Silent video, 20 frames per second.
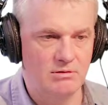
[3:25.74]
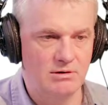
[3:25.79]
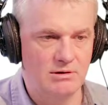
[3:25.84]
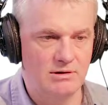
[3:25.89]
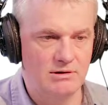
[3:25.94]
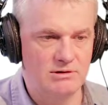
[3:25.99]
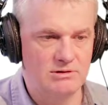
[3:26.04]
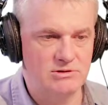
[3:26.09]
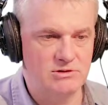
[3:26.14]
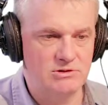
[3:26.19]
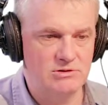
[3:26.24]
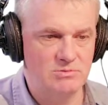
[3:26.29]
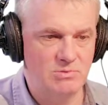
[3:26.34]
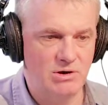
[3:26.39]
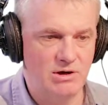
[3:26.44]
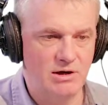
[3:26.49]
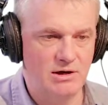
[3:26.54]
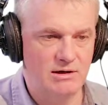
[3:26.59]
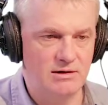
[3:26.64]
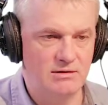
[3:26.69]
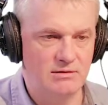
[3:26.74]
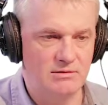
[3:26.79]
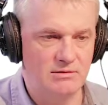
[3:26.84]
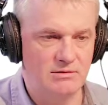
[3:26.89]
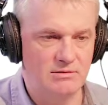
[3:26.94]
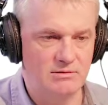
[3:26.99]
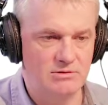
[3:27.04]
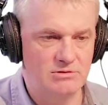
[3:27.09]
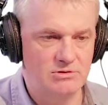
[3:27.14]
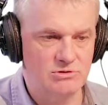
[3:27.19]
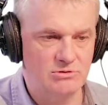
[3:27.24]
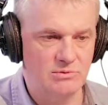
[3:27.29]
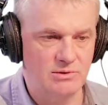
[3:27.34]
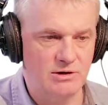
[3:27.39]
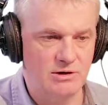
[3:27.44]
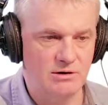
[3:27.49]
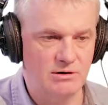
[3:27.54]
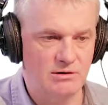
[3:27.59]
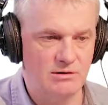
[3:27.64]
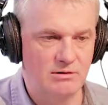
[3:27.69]
and this is my
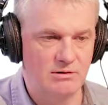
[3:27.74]
square.